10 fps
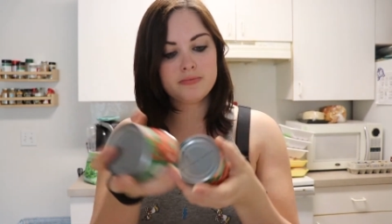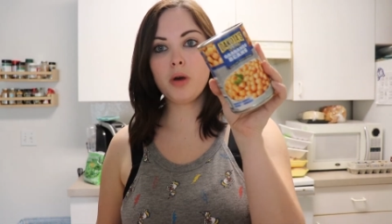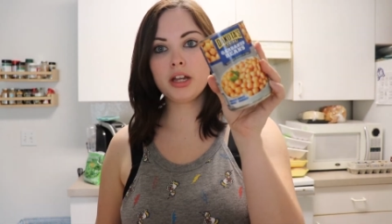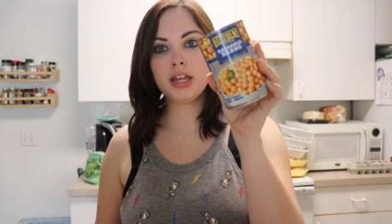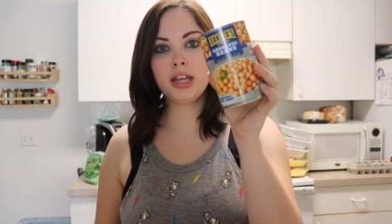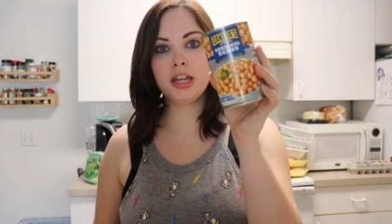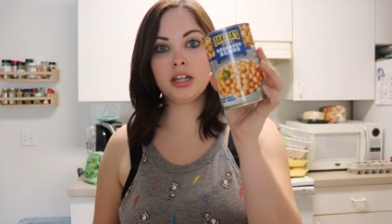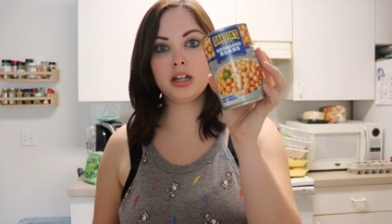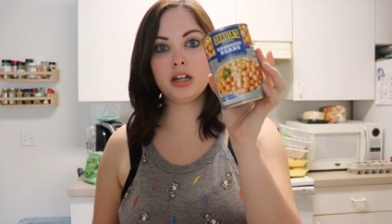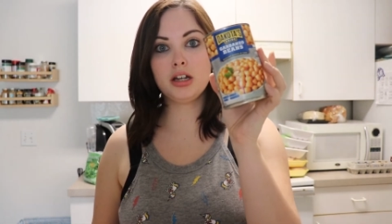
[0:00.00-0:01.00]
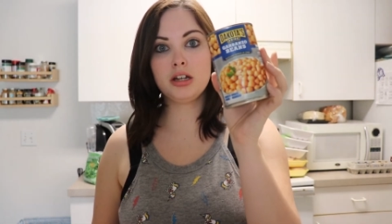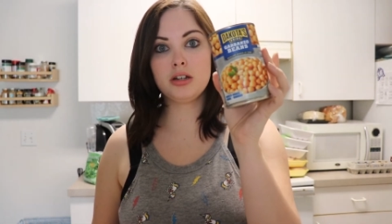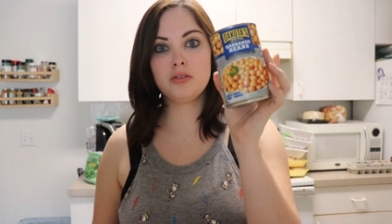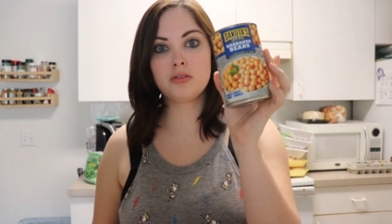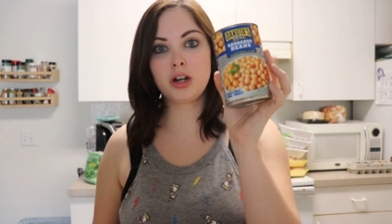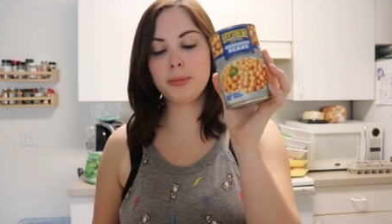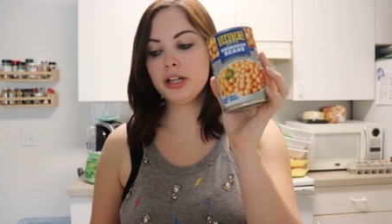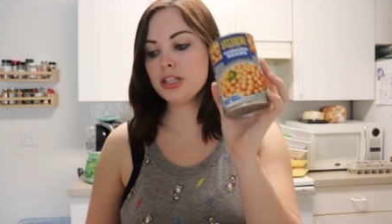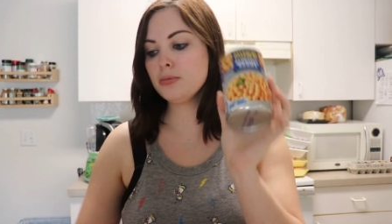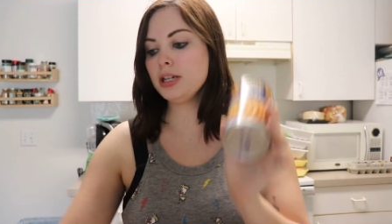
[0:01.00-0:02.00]
One can of
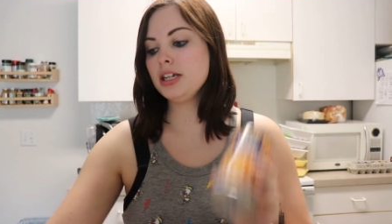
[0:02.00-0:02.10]
garbanzo